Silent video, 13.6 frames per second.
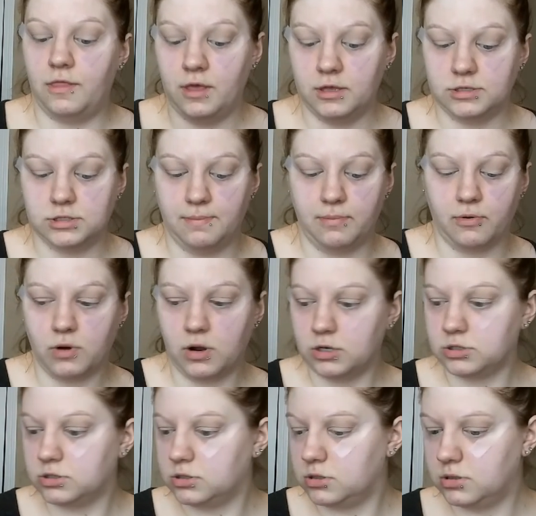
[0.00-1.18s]
this
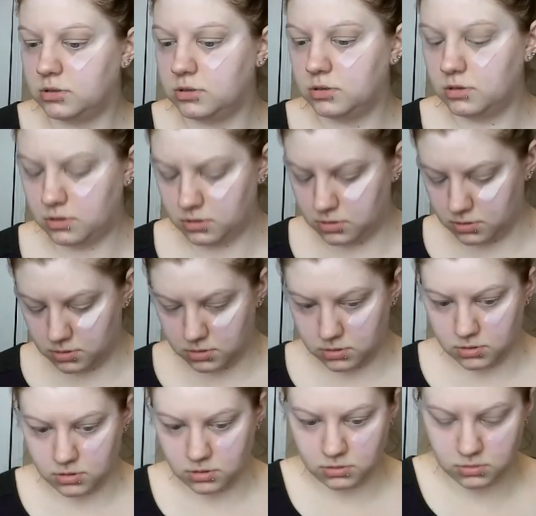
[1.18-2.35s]
brush.
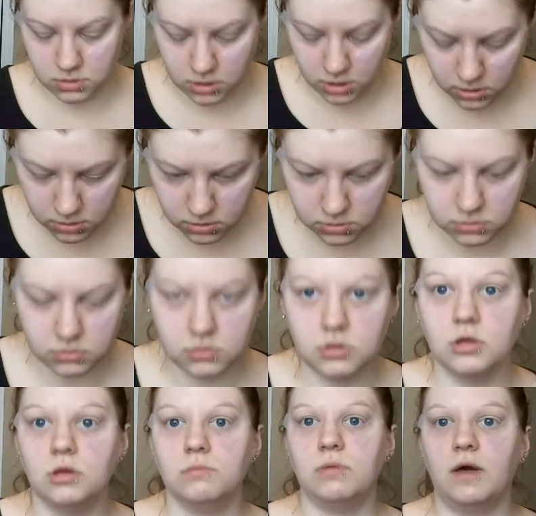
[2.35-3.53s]
Okay,
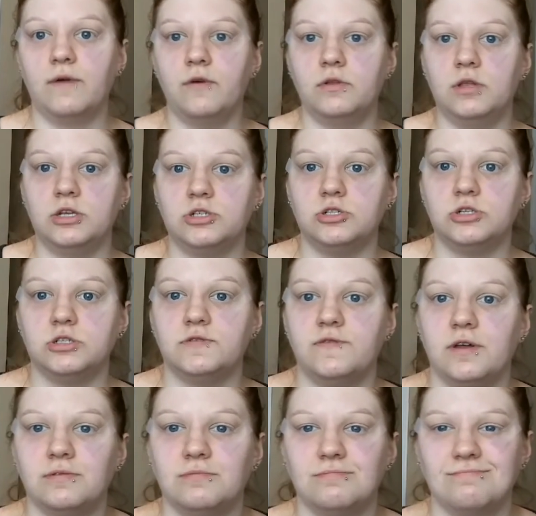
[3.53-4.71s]
my foundation just
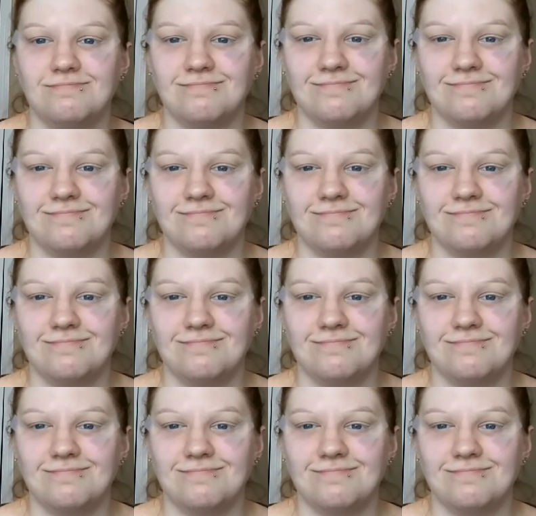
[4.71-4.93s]
fell.